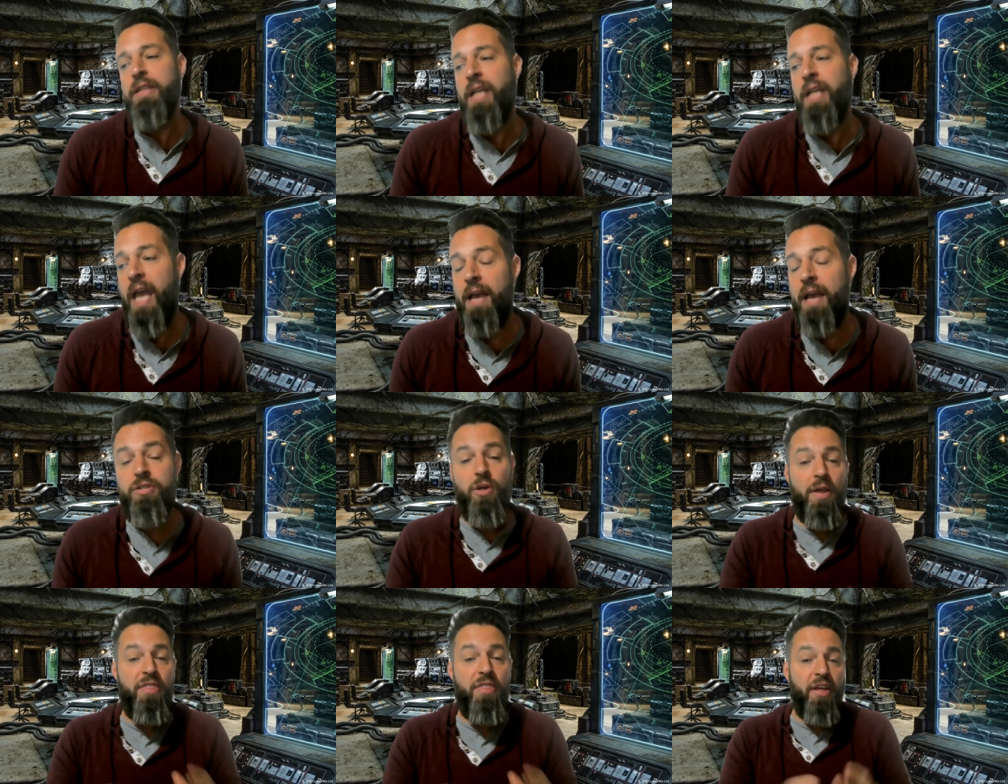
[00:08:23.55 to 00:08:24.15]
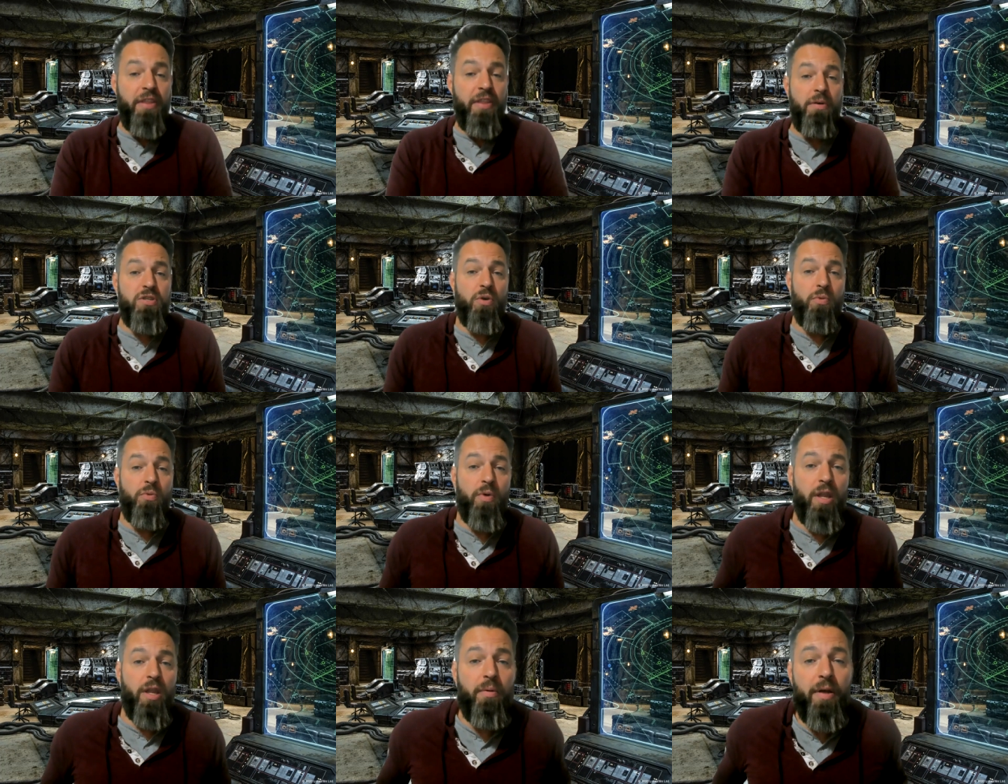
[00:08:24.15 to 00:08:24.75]
Okay, so I thought that was a
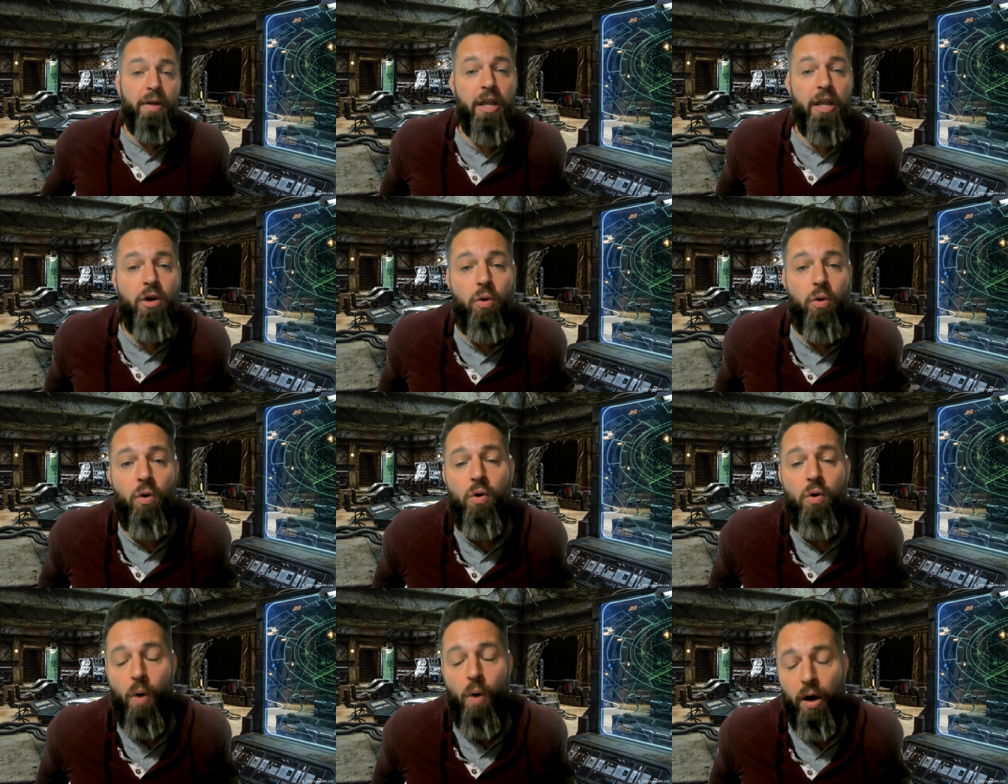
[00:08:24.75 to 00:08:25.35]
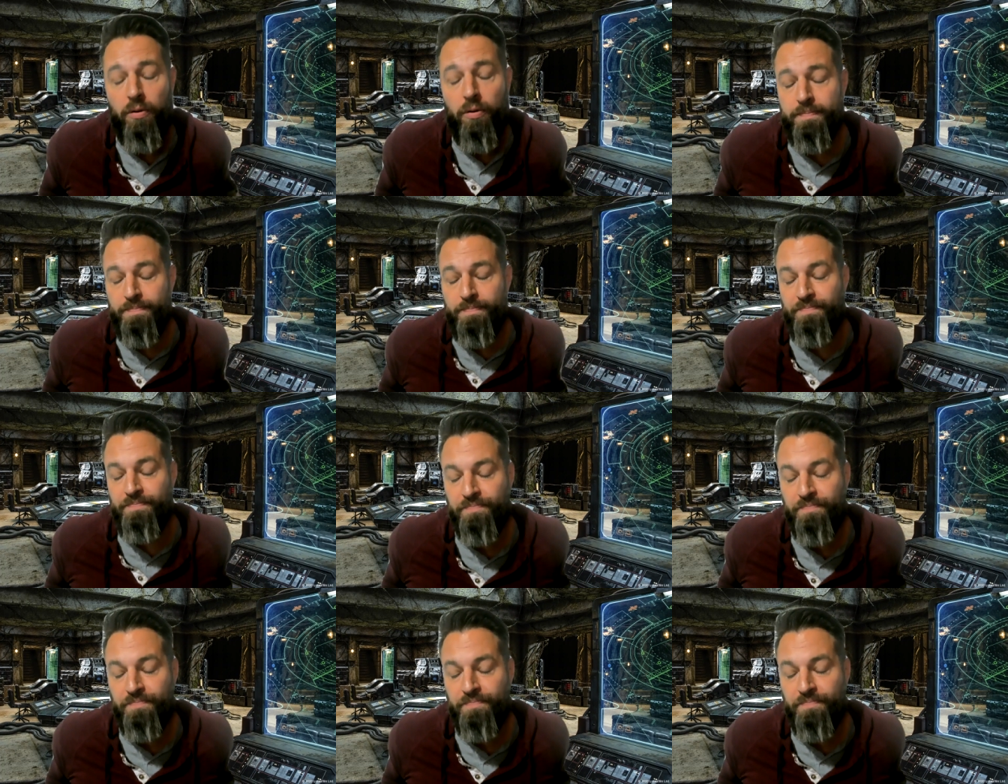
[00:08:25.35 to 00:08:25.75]
really, really cool quote.